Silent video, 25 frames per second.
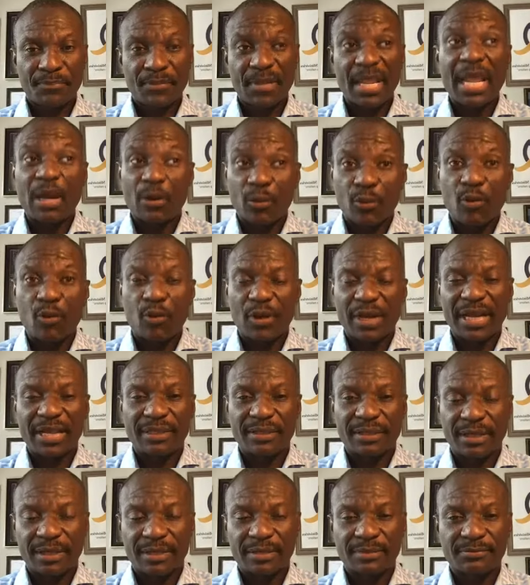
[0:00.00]
And we will get
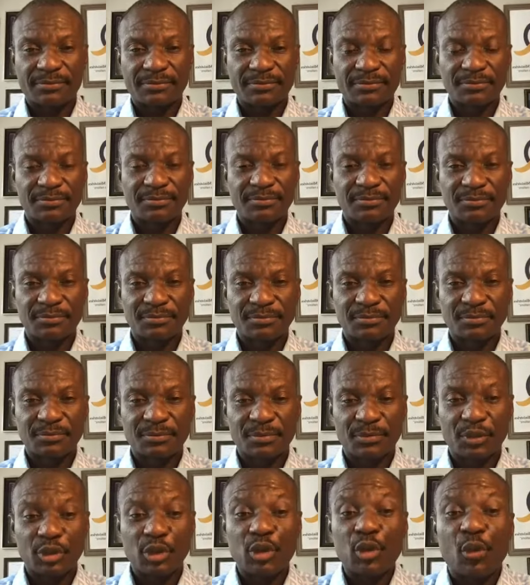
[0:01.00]
there.
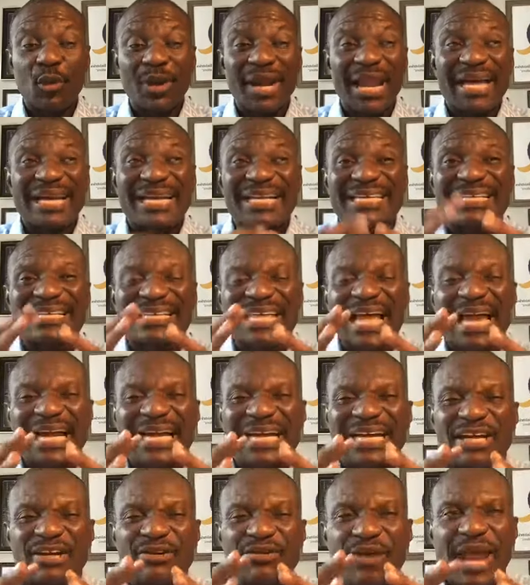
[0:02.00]
You will
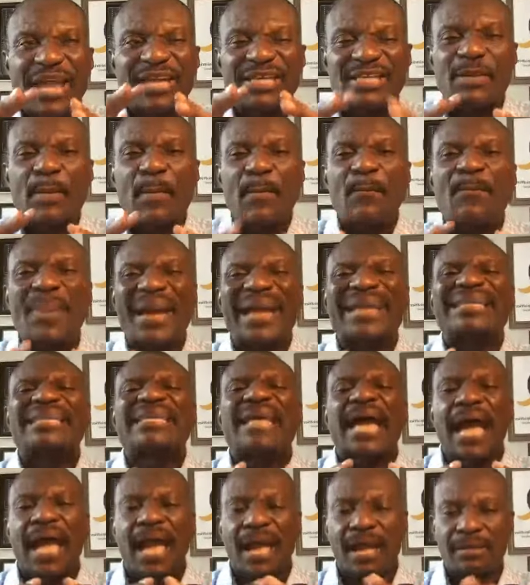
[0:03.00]
understand grace
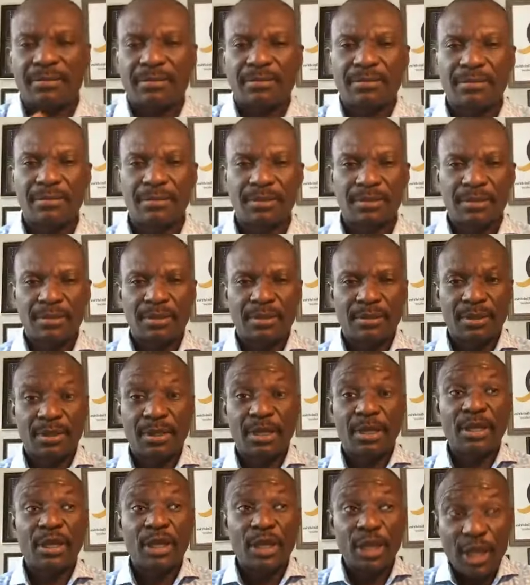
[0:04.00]
better
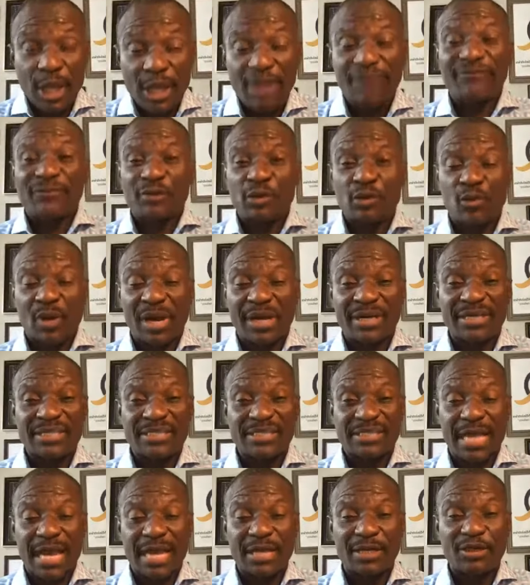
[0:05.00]
if you
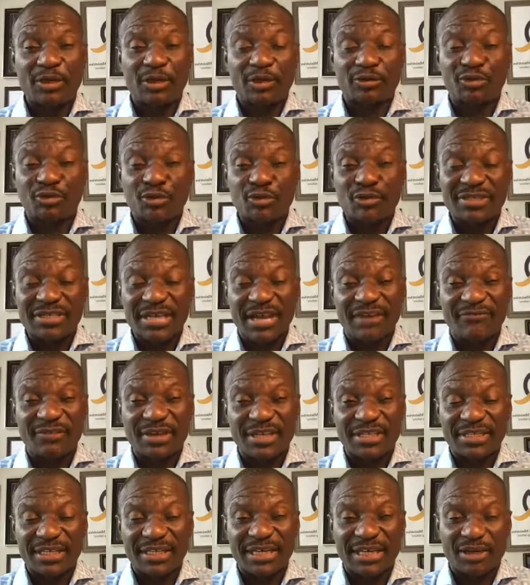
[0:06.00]
understand your true
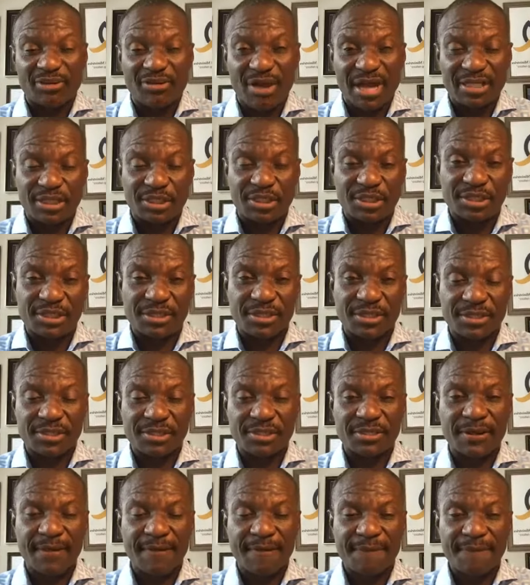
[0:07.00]
salvation in Christ Jesus.